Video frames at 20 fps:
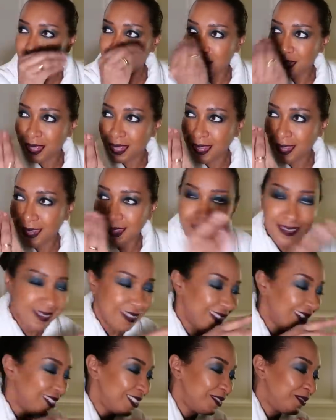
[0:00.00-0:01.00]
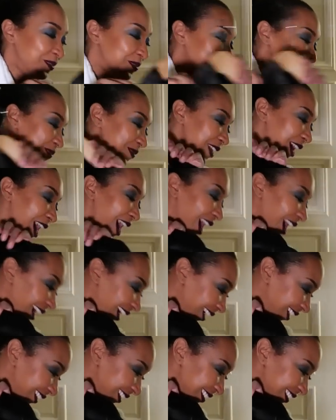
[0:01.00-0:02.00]
in the air.
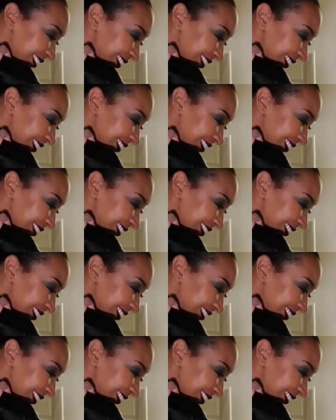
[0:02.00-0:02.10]
Oh,